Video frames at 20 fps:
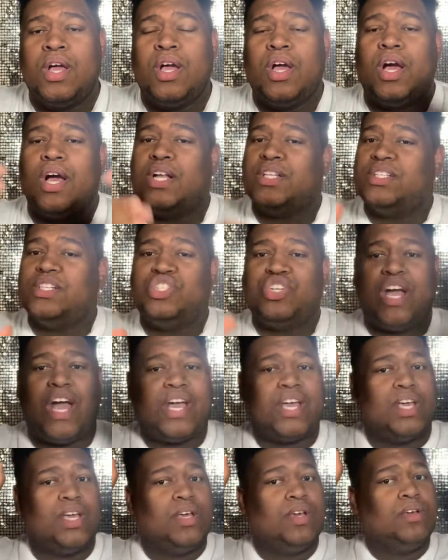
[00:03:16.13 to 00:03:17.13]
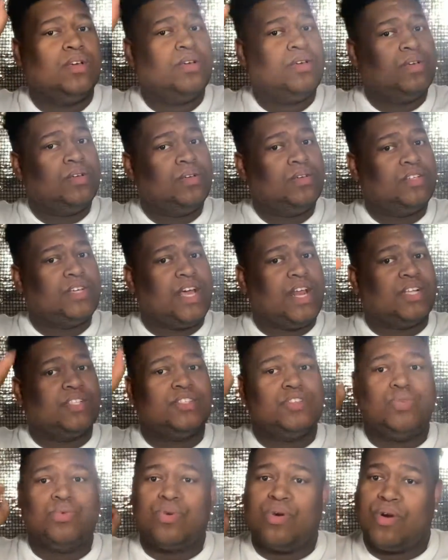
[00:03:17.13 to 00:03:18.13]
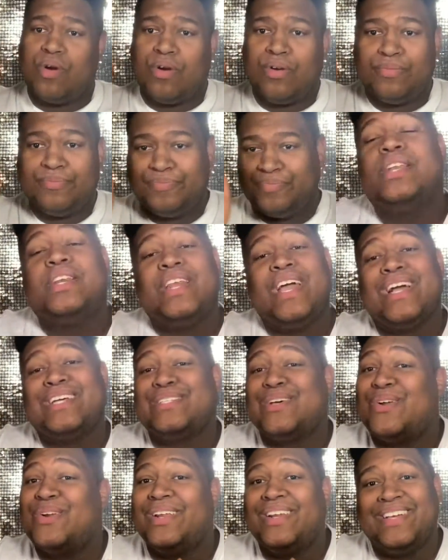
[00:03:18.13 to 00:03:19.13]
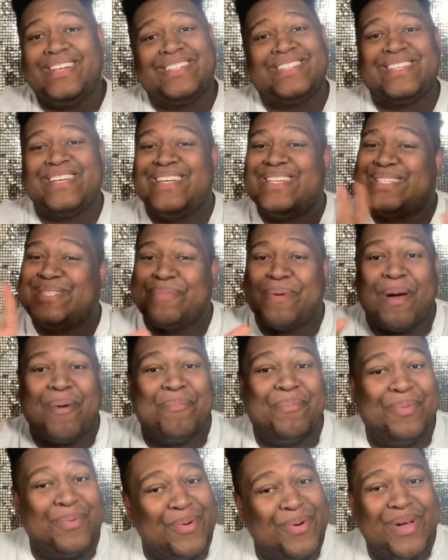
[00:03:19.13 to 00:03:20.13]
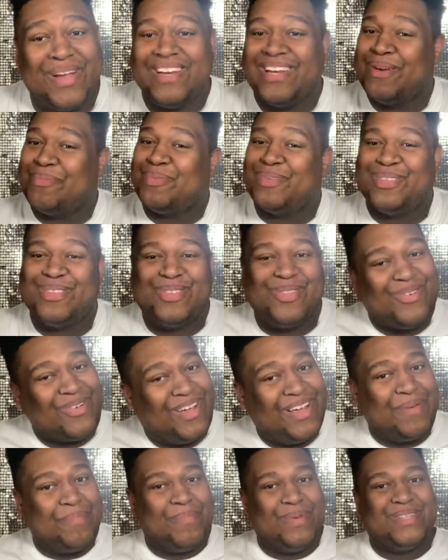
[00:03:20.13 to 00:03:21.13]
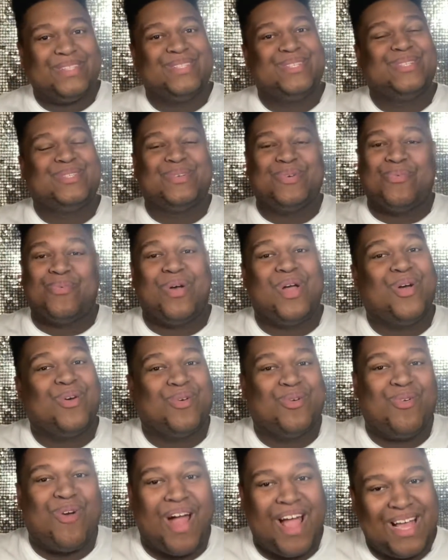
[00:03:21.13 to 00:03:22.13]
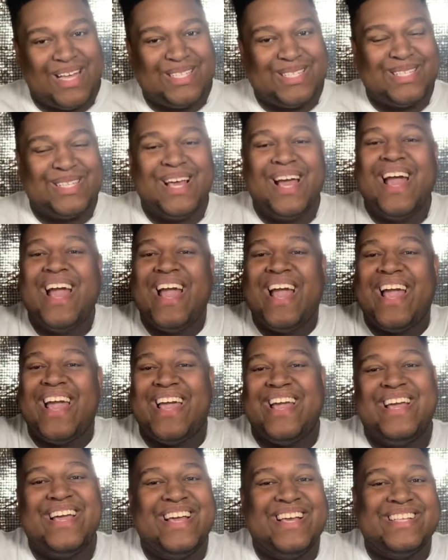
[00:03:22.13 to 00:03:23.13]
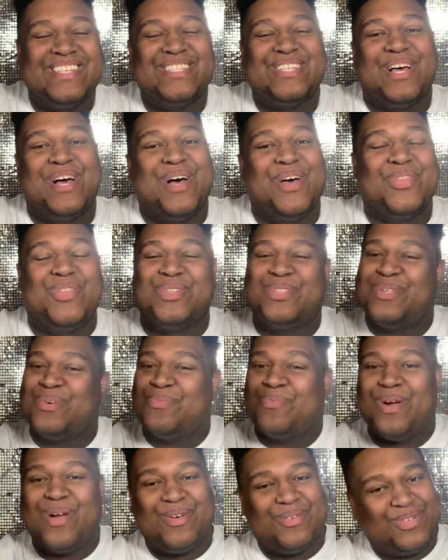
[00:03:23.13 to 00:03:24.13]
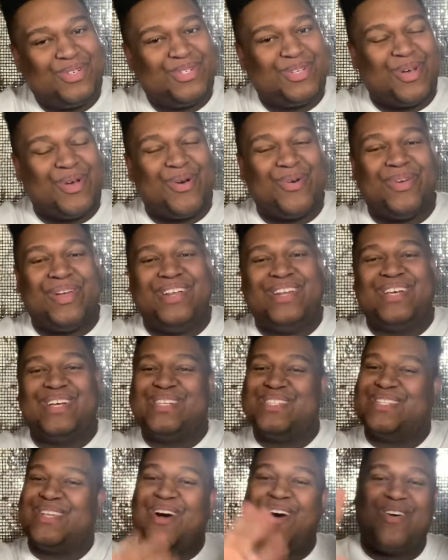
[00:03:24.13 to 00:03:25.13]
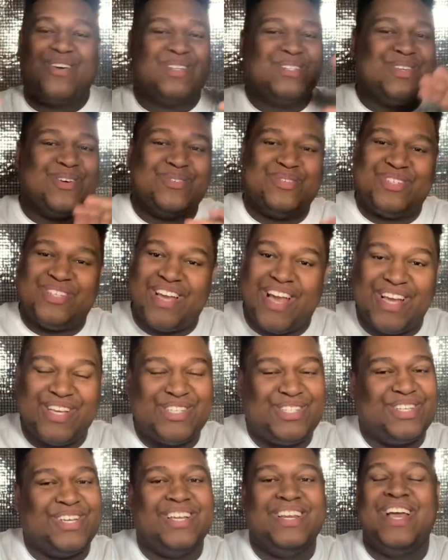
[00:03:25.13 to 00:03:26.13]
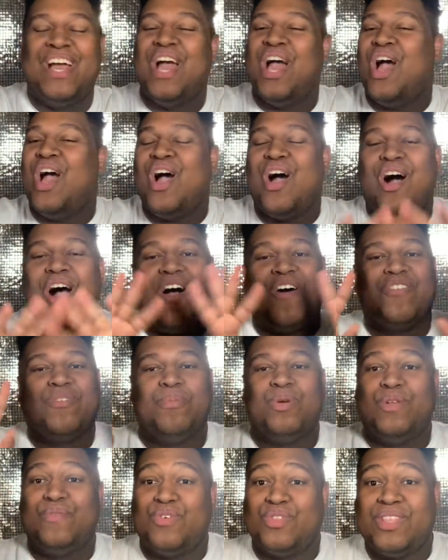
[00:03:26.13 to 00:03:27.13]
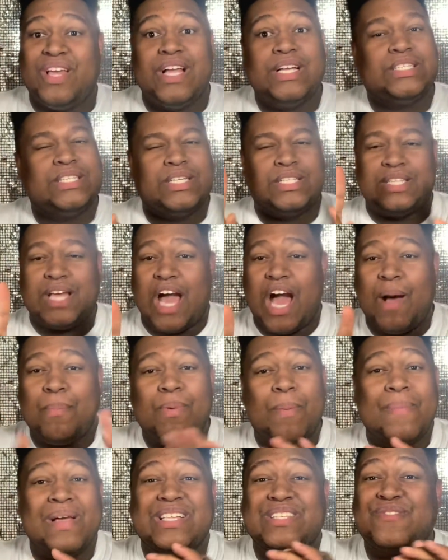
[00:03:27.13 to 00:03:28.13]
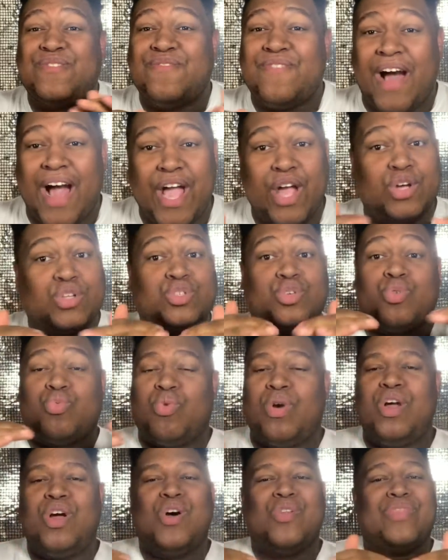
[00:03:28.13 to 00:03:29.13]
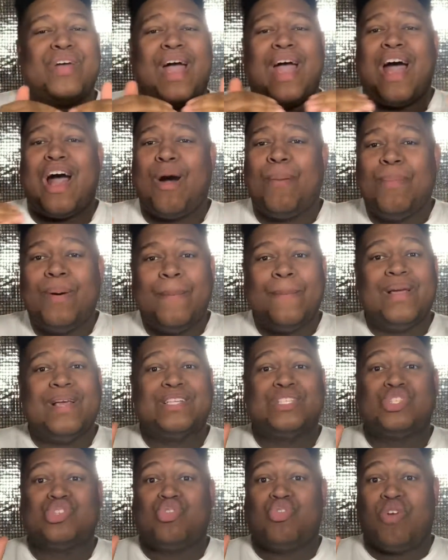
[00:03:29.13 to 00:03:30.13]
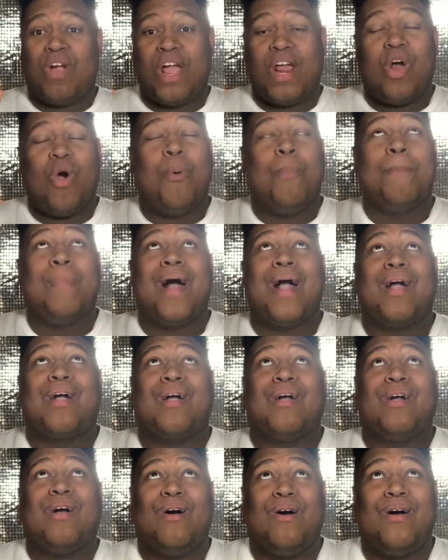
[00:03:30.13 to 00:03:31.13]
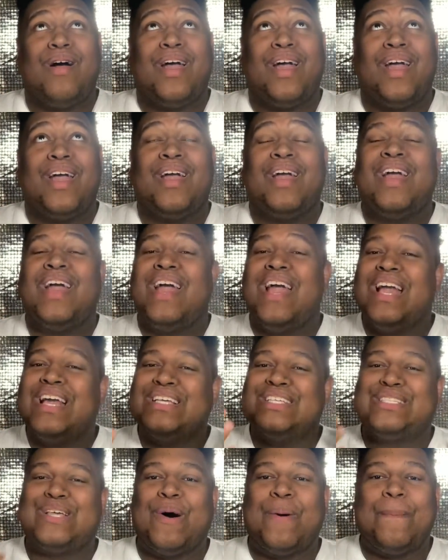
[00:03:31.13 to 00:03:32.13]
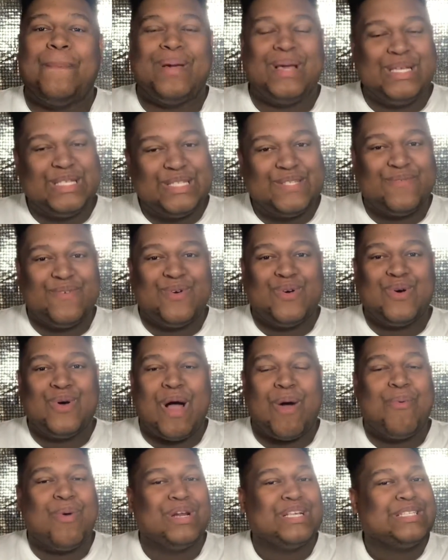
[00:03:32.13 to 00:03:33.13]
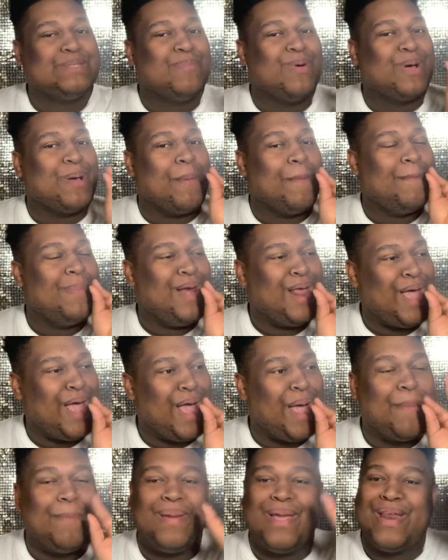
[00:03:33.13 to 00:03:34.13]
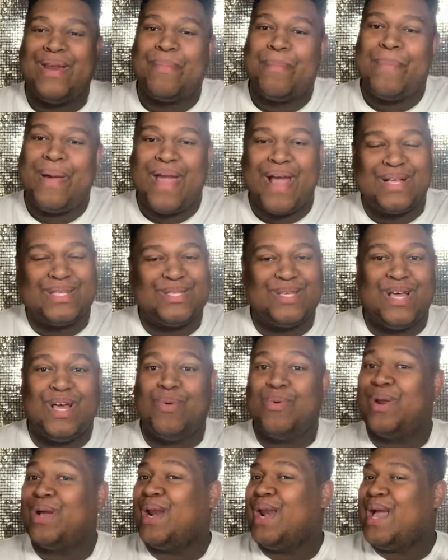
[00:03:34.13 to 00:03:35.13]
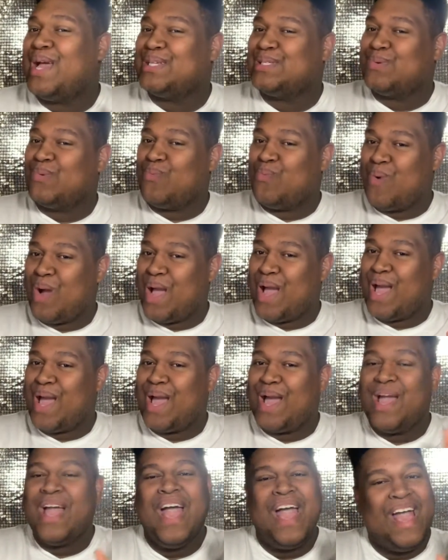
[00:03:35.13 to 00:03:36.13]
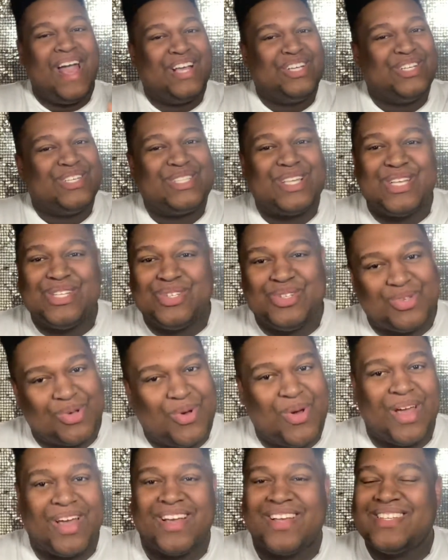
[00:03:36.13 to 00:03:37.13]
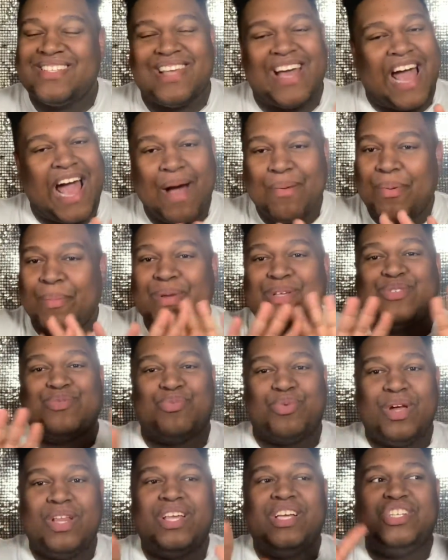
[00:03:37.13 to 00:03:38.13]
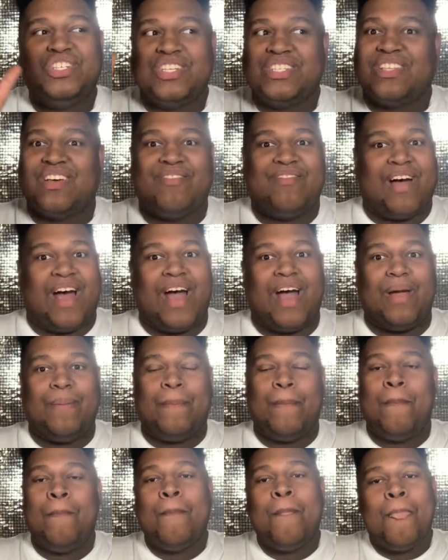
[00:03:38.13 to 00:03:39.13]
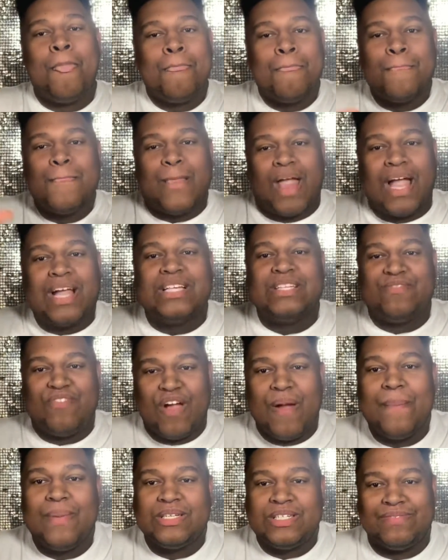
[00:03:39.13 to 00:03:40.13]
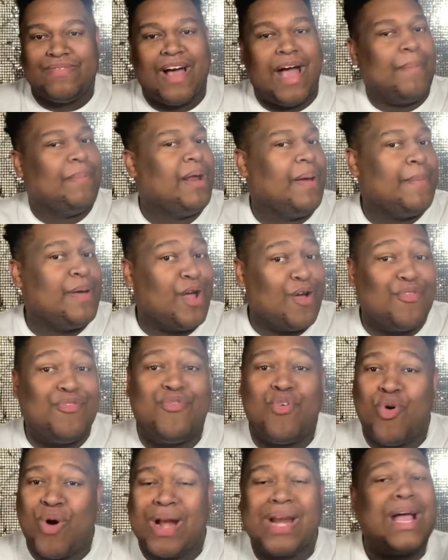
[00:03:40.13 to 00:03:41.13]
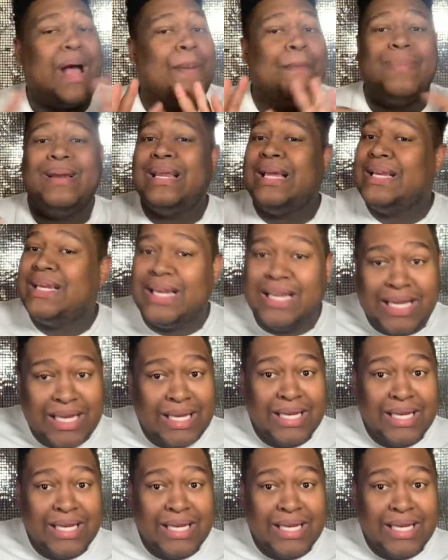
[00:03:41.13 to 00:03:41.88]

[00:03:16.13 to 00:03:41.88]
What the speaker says: Auntie Jackie, shout out to you, girl. Next on the list is my boy, number three, Mr. Terrell Grice. He is the Terrell Show. He does Song Association, All the Beautiful Things. His album is fire. Terrell, the album is great. Oh my God, it's all peaceful. I want to smoke a blend, be in the bathtub with a glass of wine, and just enjoy it, because the album is really just a vibe. Like, it's very much a vibe, but I'm here for it completely.